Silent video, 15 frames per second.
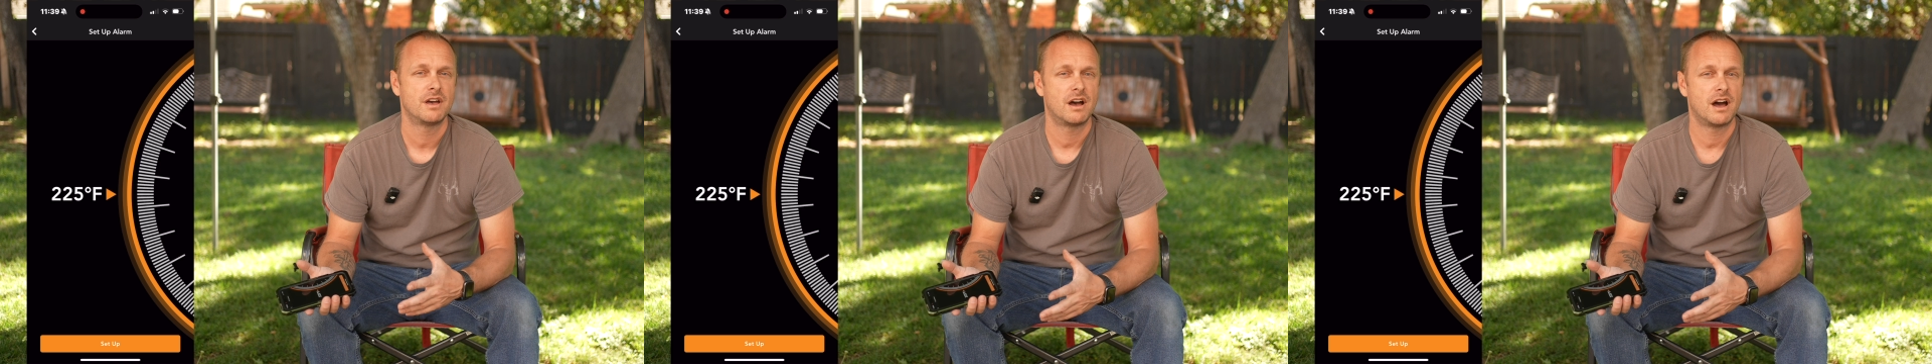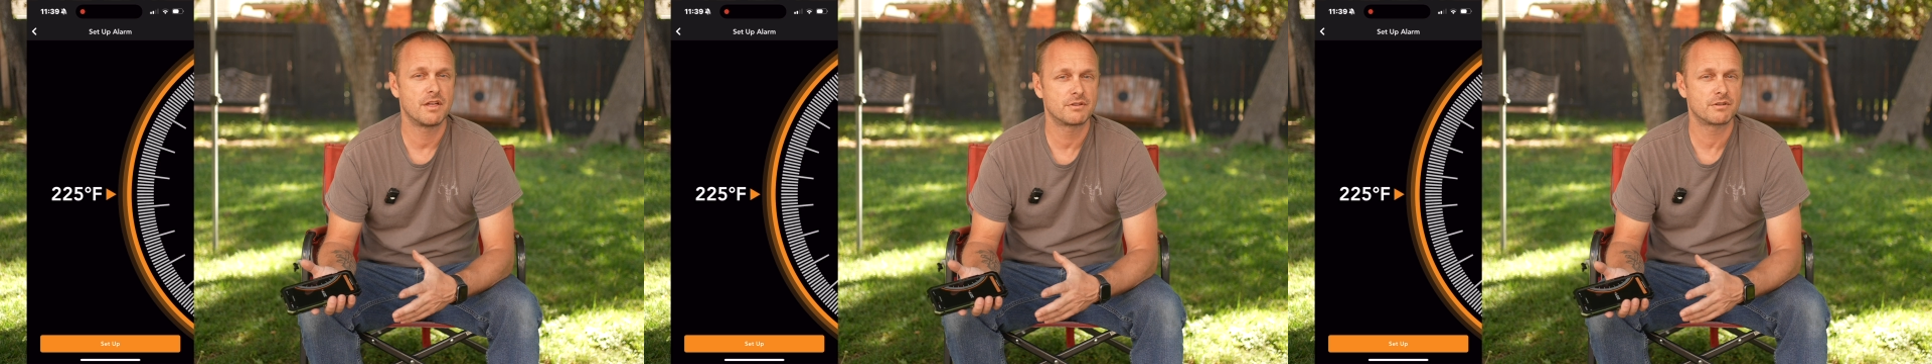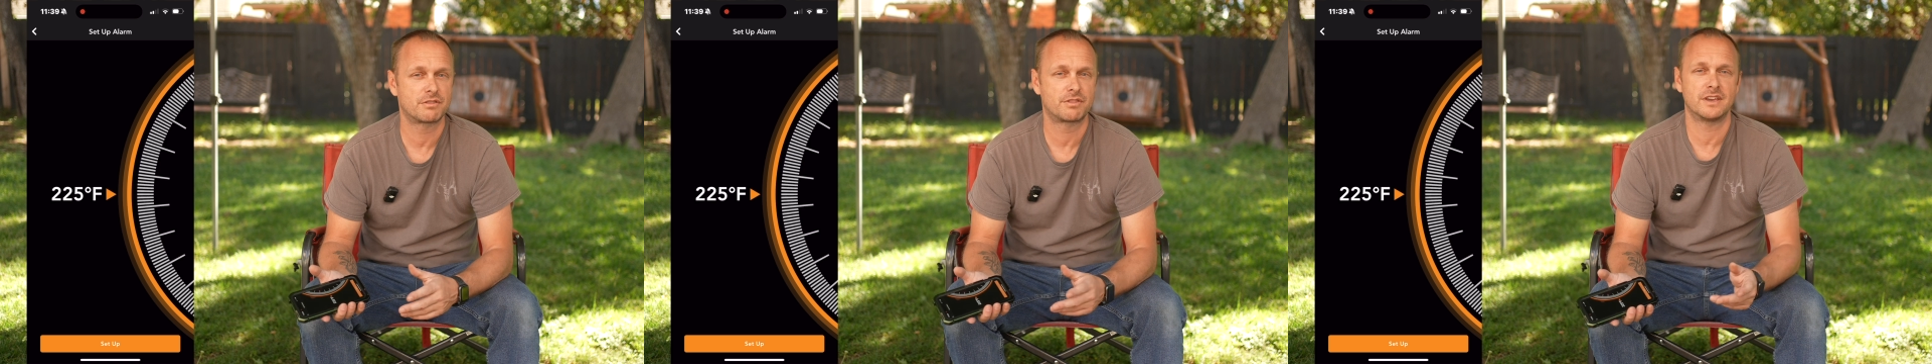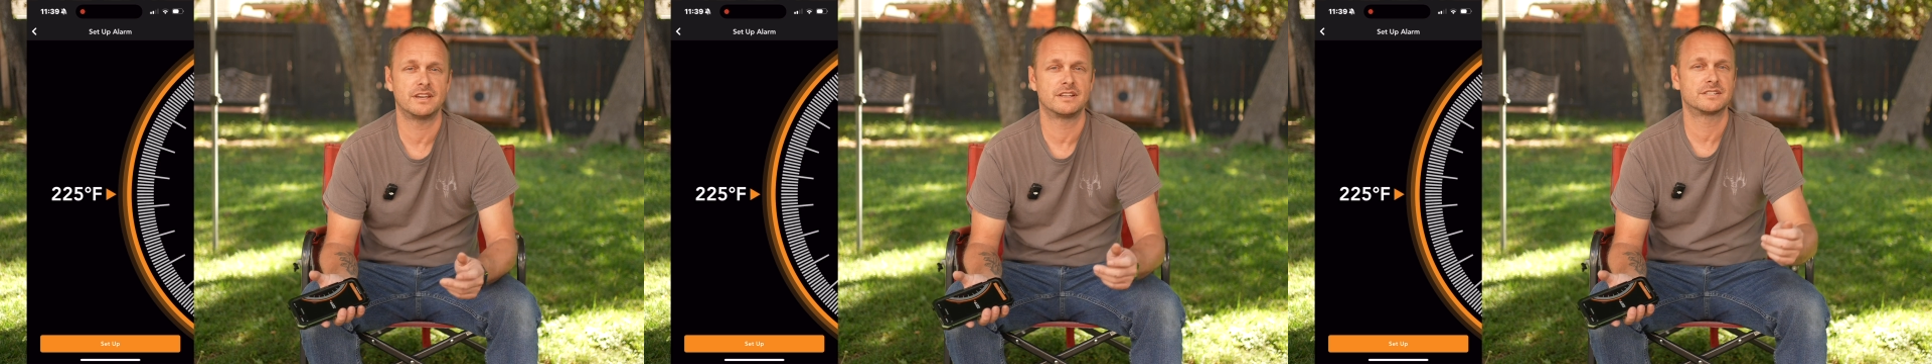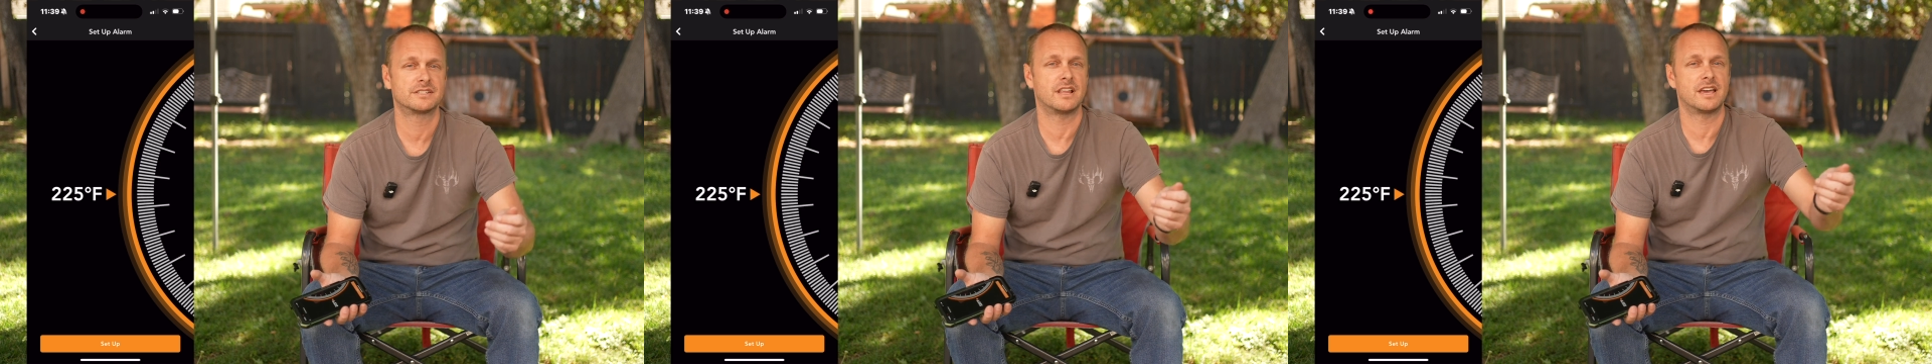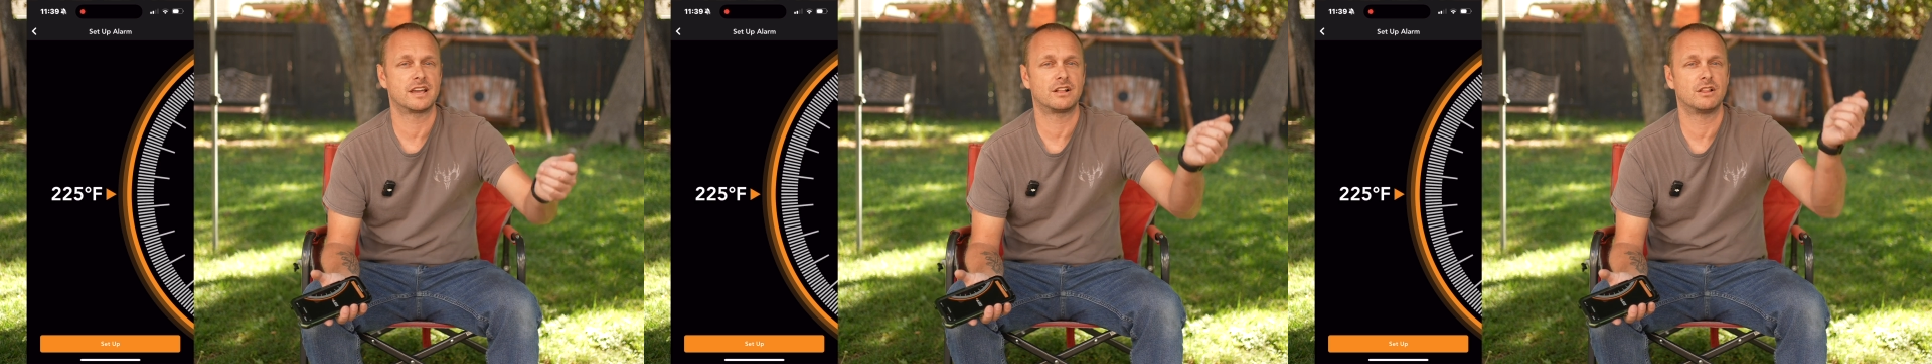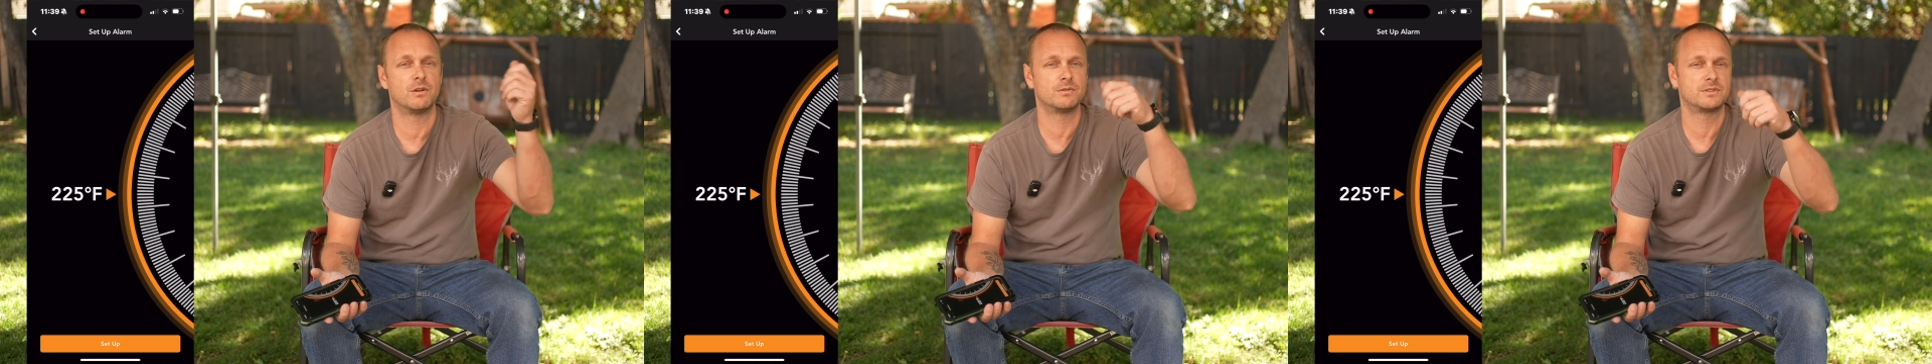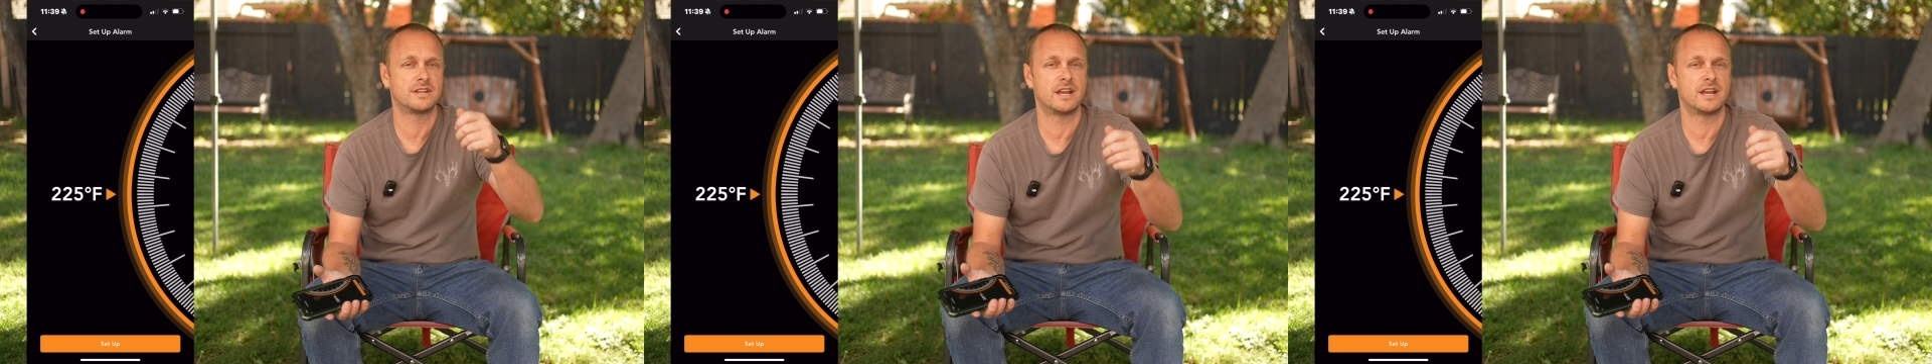other things like close